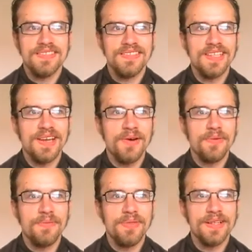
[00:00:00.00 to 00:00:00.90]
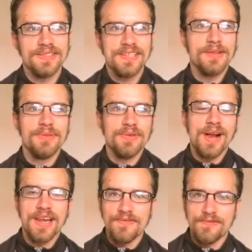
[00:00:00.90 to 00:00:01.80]
you know, they'll still be
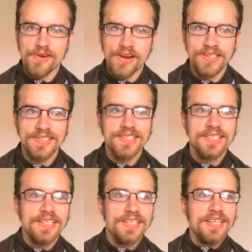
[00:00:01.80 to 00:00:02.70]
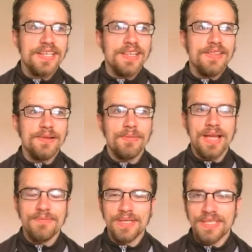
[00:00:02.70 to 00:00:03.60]
right in front. They
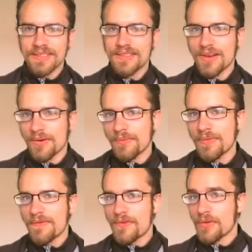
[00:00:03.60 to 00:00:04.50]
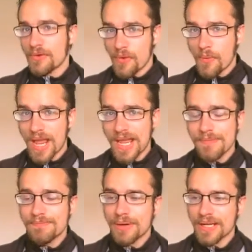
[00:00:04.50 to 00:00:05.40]
might be, you know, further
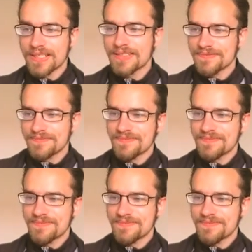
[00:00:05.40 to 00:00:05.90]
away, but...